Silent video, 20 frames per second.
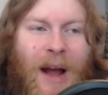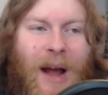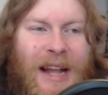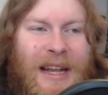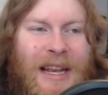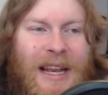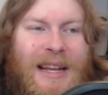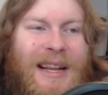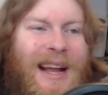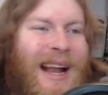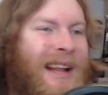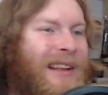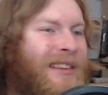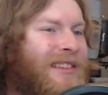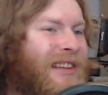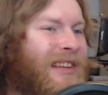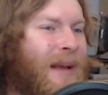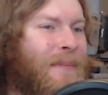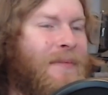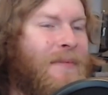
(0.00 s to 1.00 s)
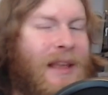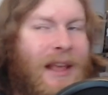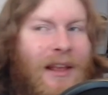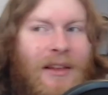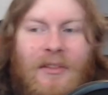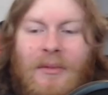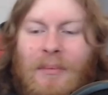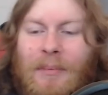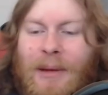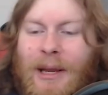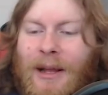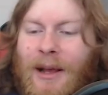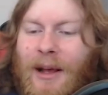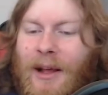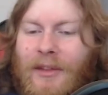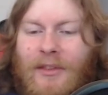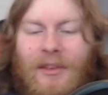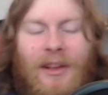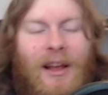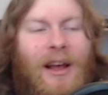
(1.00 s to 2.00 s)
I did kind of skip this
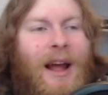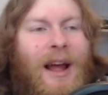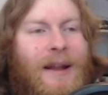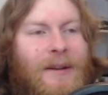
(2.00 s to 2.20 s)
because uh, I,